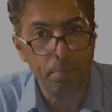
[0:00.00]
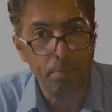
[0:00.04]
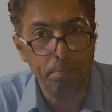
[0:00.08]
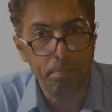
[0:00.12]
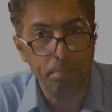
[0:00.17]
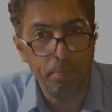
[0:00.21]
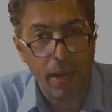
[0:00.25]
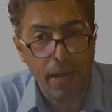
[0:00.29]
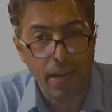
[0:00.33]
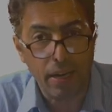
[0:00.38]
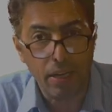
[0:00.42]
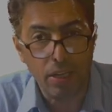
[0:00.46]

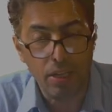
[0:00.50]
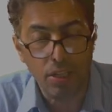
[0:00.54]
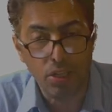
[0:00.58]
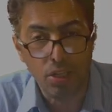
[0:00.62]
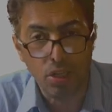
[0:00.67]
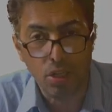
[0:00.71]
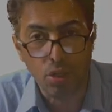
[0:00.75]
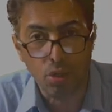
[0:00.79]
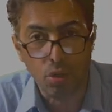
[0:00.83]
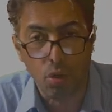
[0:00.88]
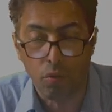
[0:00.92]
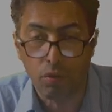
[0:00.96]

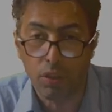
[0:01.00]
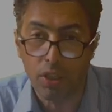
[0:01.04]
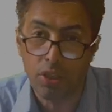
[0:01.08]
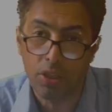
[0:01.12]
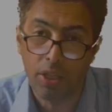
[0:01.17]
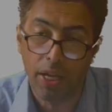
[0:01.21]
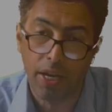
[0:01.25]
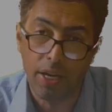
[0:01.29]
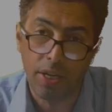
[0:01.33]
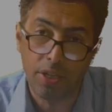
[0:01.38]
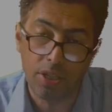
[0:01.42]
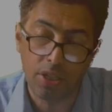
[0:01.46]
paralysis of the
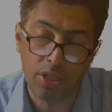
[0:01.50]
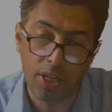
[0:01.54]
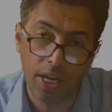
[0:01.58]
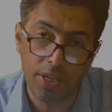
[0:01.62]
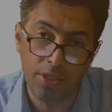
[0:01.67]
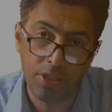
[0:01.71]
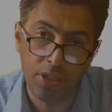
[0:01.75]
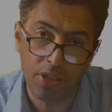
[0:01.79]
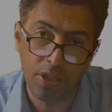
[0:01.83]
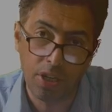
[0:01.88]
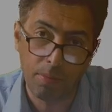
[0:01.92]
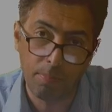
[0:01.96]
serratus
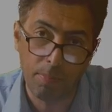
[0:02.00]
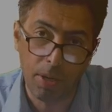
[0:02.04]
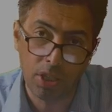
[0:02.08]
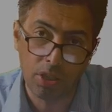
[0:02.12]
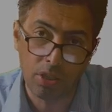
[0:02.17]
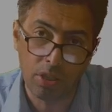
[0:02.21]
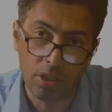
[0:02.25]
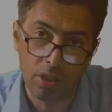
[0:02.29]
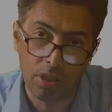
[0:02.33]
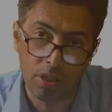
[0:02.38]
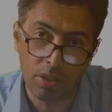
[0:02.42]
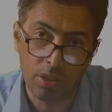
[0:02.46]
anterior
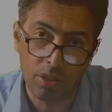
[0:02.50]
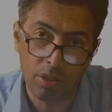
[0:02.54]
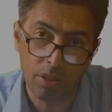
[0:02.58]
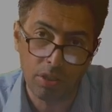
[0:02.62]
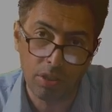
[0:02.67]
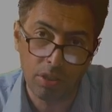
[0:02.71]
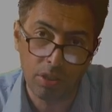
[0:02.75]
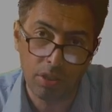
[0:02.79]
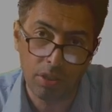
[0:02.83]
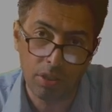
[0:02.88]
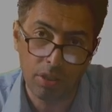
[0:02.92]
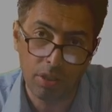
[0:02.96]
muscle,
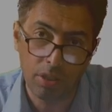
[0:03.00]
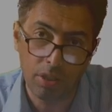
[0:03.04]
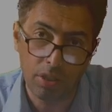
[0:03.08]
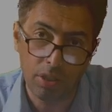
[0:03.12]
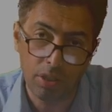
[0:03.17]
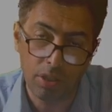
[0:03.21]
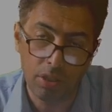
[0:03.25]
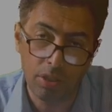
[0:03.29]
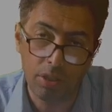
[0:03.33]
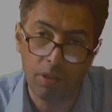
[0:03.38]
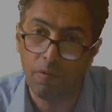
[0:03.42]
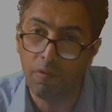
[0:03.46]

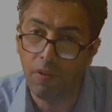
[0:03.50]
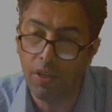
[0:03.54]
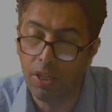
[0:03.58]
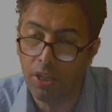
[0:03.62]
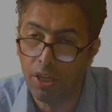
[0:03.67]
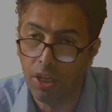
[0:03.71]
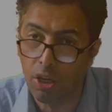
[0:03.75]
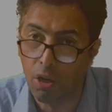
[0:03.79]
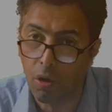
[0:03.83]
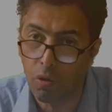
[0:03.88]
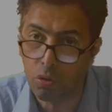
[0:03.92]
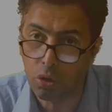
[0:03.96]
the
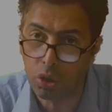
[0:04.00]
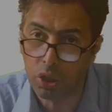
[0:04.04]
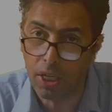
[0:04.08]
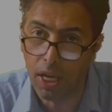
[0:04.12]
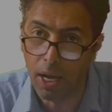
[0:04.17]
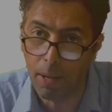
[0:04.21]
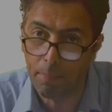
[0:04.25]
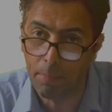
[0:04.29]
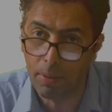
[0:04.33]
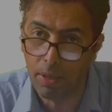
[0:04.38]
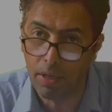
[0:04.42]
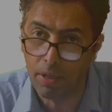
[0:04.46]
winging of
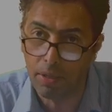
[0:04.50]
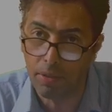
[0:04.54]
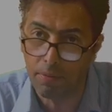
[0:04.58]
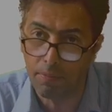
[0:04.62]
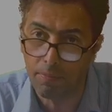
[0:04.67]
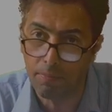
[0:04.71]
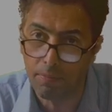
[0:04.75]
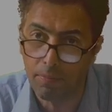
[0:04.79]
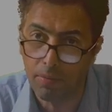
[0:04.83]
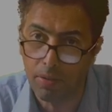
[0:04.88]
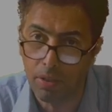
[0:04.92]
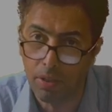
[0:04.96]
scapula.
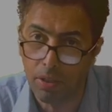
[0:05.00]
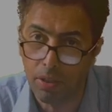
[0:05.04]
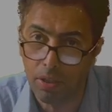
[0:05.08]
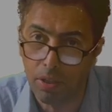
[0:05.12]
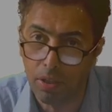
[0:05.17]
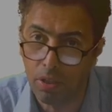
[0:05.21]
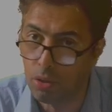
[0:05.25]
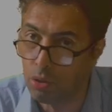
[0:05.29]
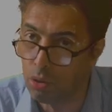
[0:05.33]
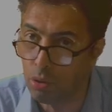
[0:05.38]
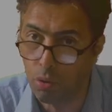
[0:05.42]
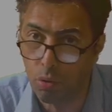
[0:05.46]

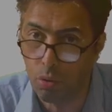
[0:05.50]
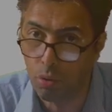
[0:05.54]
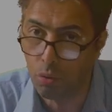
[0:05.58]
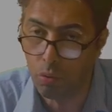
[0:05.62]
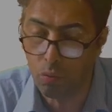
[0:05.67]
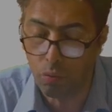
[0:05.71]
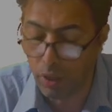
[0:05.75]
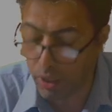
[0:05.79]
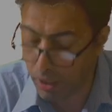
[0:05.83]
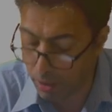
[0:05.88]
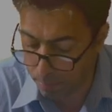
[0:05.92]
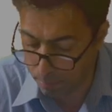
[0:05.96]
So
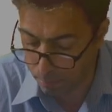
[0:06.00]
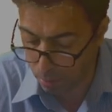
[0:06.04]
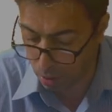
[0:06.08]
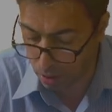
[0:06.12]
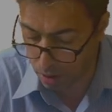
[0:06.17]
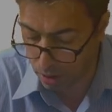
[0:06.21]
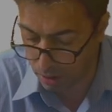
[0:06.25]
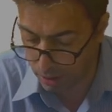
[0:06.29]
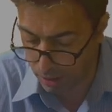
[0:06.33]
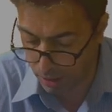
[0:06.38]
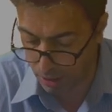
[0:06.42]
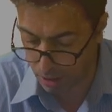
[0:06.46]
very
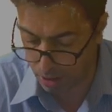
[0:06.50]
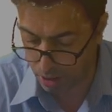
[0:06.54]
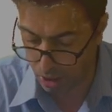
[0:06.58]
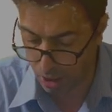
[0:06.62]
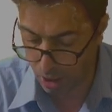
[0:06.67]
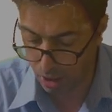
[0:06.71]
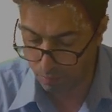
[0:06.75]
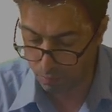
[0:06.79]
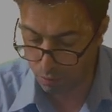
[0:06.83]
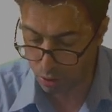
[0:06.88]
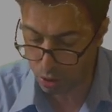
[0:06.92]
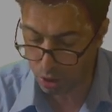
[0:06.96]
important things
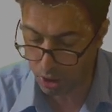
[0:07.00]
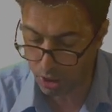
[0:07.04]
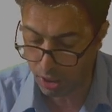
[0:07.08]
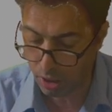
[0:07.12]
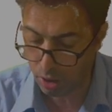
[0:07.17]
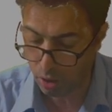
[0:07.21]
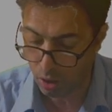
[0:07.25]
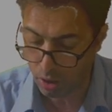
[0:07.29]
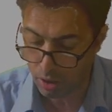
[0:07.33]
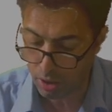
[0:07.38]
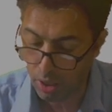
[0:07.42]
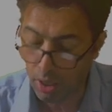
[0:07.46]
which you
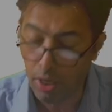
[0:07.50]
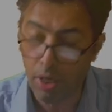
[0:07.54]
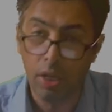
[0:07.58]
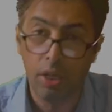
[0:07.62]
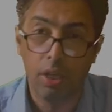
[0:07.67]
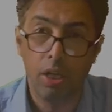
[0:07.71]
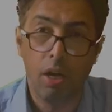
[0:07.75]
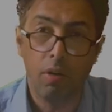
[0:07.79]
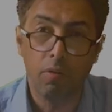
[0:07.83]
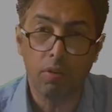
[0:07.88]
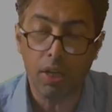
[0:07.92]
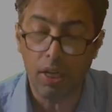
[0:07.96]
cannot.
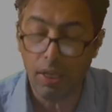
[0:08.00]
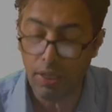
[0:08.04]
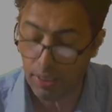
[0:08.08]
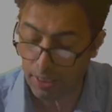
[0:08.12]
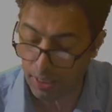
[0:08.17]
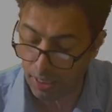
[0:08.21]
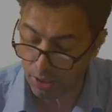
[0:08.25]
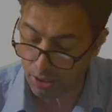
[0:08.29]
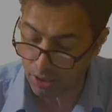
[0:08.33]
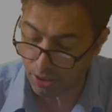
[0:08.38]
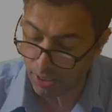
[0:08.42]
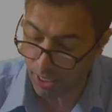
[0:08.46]
Now
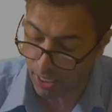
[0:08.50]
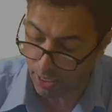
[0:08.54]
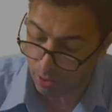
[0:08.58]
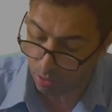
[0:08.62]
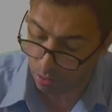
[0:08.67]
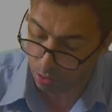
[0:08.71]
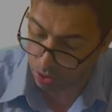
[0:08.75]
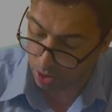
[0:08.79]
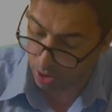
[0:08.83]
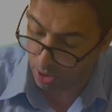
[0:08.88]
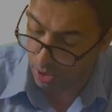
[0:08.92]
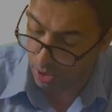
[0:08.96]
clinical scenarios